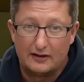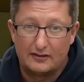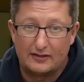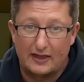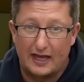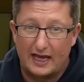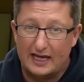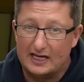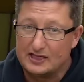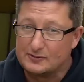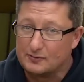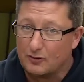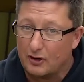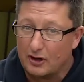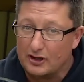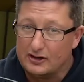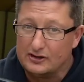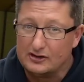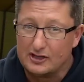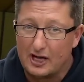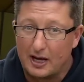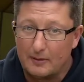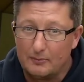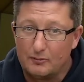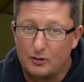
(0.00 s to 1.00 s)
that is my
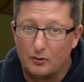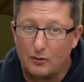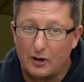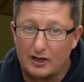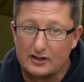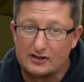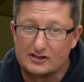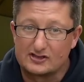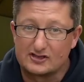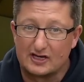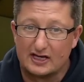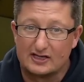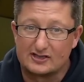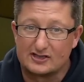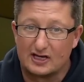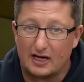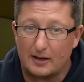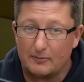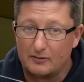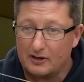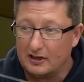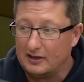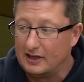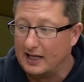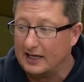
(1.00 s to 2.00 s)
#1
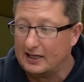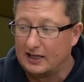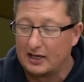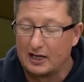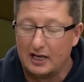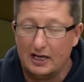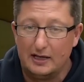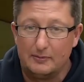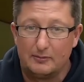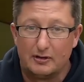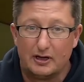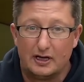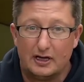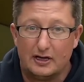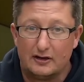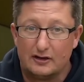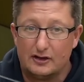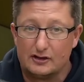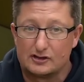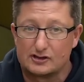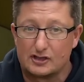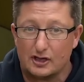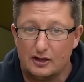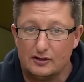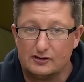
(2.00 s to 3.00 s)
setup, the lead clip
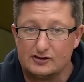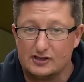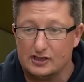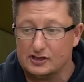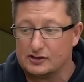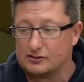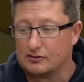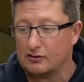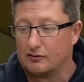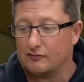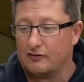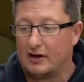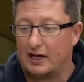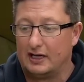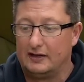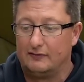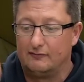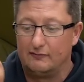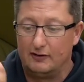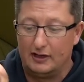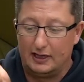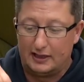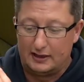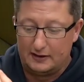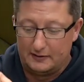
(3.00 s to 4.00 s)
that turns into a running
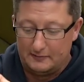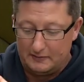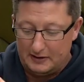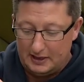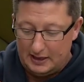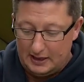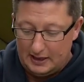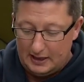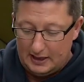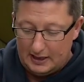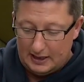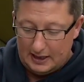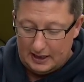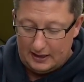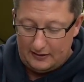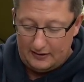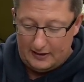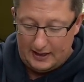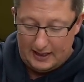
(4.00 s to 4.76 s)
rig. And